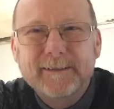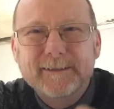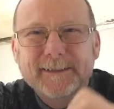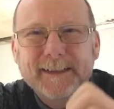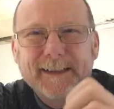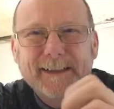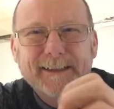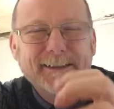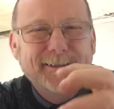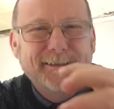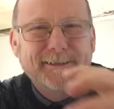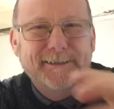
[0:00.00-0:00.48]

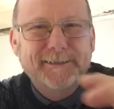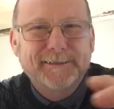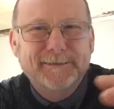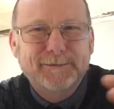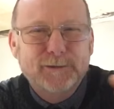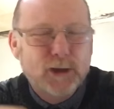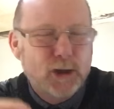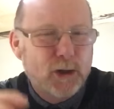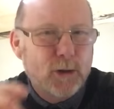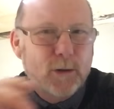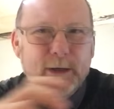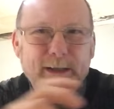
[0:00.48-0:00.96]
Now these
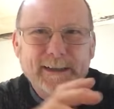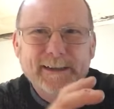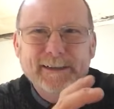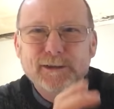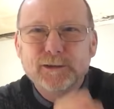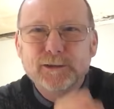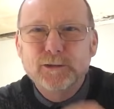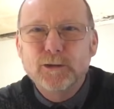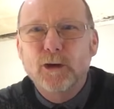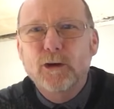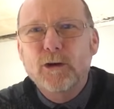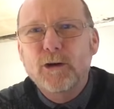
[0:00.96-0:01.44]

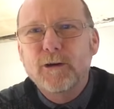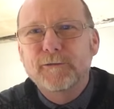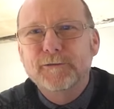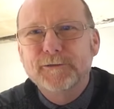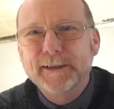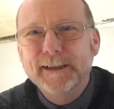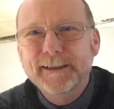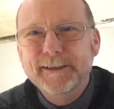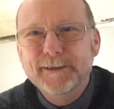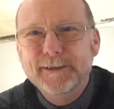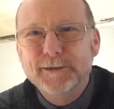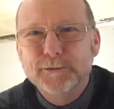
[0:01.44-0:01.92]
Chinese knockoff
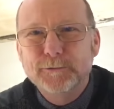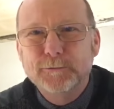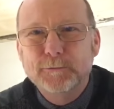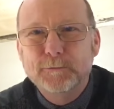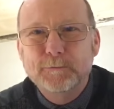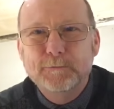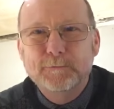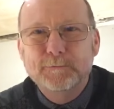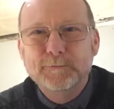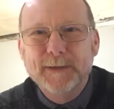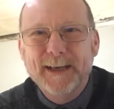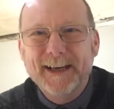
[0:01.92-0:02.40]
diesel
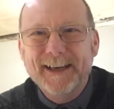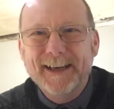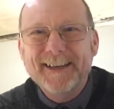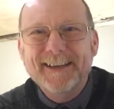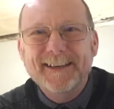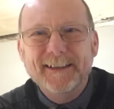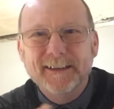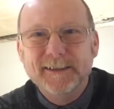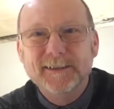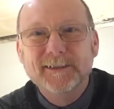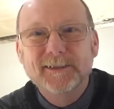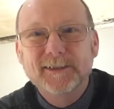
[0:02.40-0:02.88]

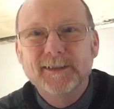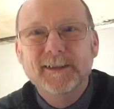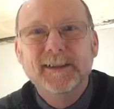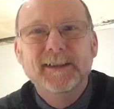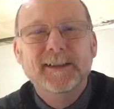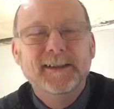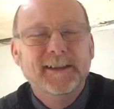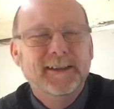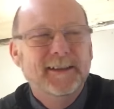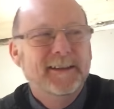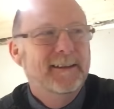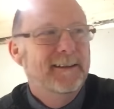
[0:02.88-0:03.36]
heaters
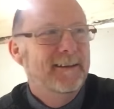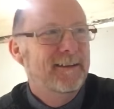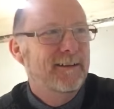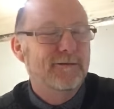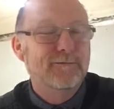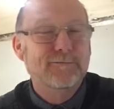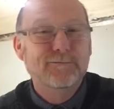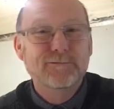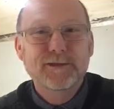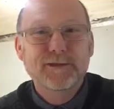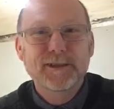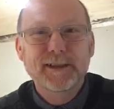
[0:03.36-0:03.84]
are
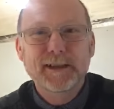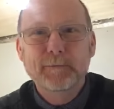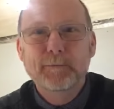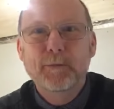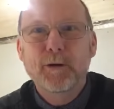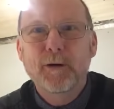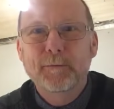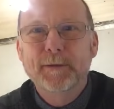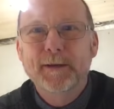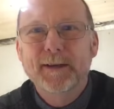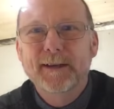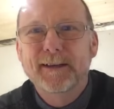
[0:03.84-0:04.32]
really
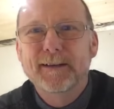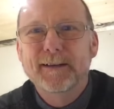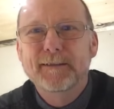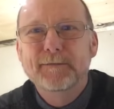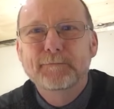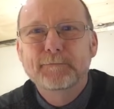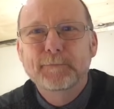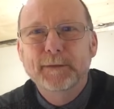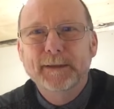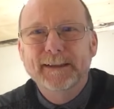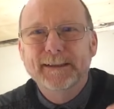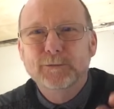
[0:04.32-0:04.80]
popular,
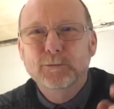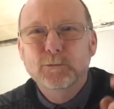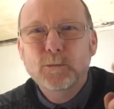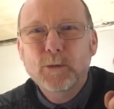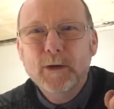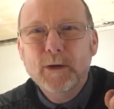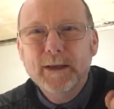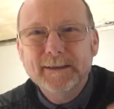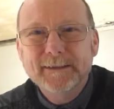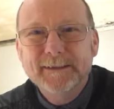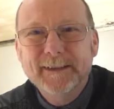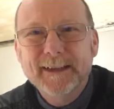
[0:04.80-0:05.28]
but there's
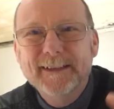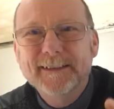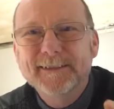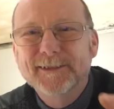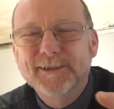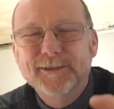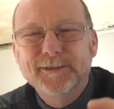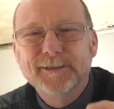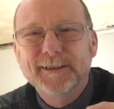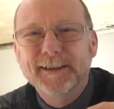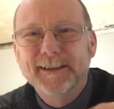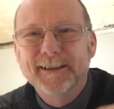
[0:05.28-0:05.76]
one
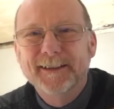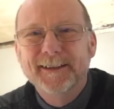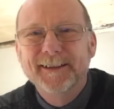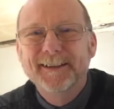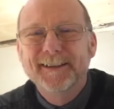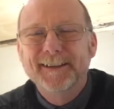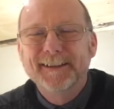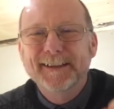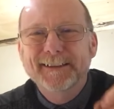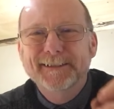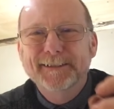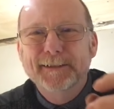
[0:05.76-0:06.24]
downside,
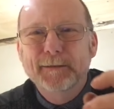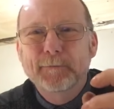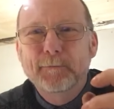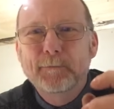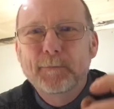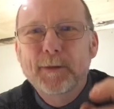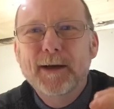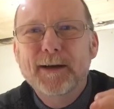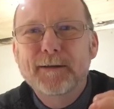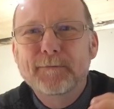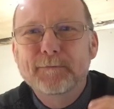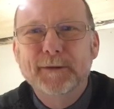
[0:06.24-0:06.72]
and that's the
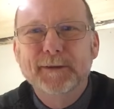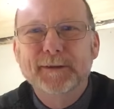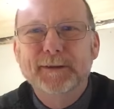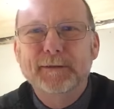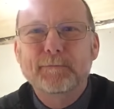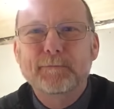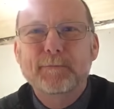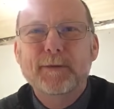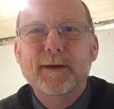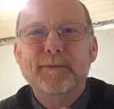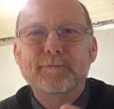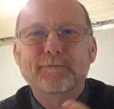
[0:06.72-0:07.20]
pump. The
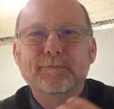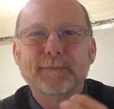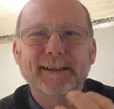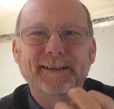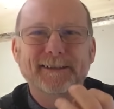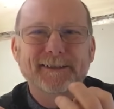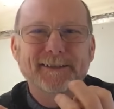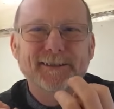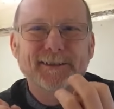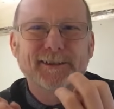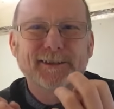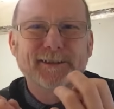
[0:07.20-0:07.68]
pump
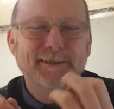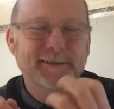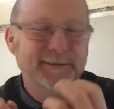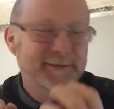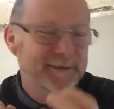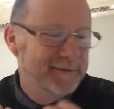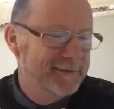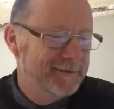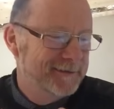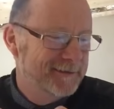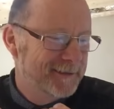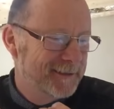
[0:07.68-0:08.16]
makes this
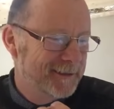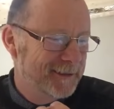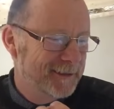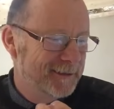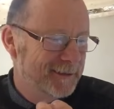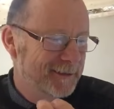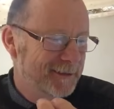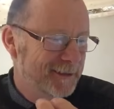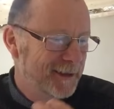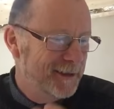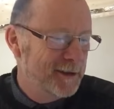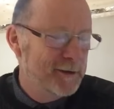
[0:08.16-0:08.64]

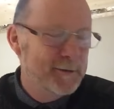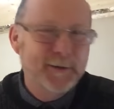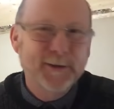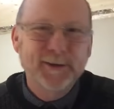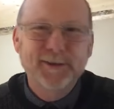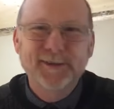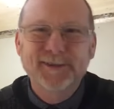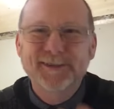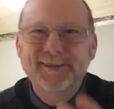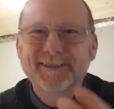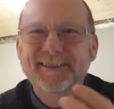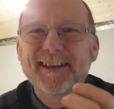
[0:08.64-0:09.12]

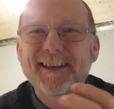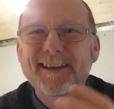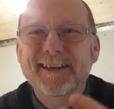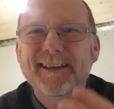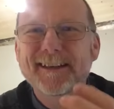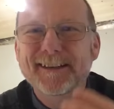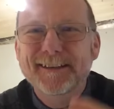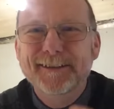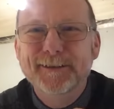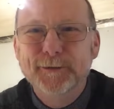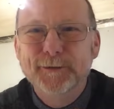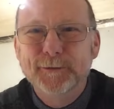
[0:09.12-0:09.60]
continuous
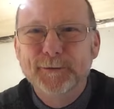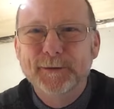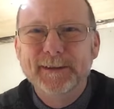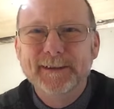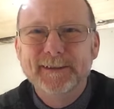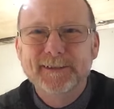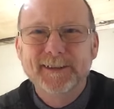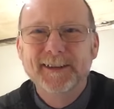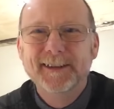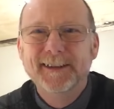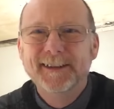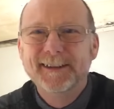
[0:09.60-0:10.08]
ticking
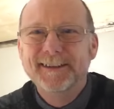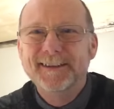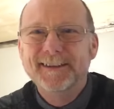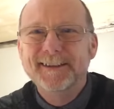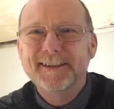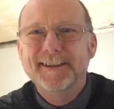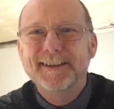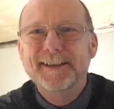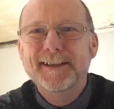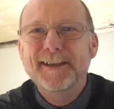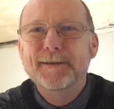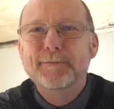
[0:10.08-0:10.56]
noise. You
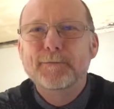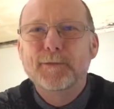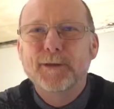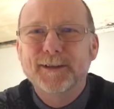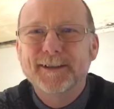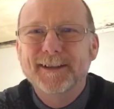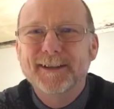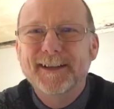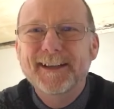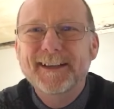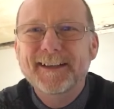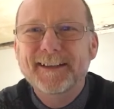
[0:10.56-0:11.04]
can hear my
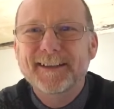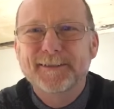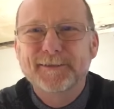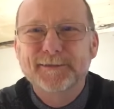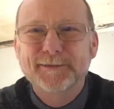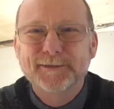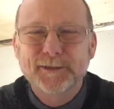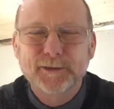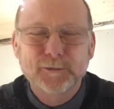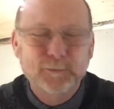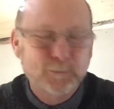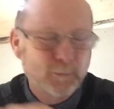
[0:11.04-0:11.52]
heater
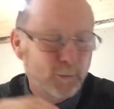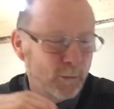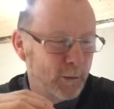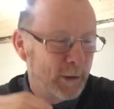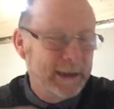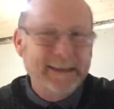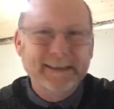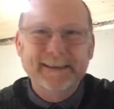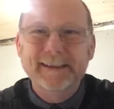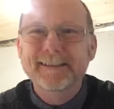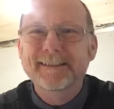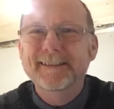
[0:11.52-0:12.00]
just
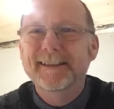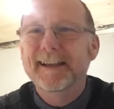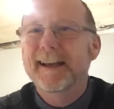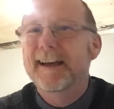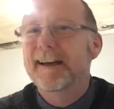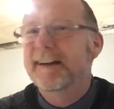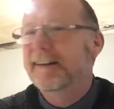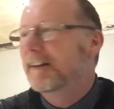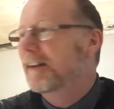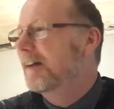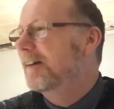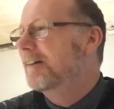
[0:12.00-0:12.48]
winding
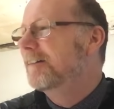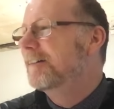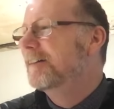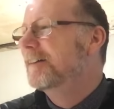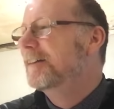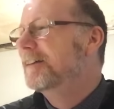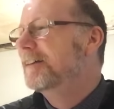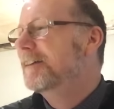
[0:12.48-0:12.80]
down now.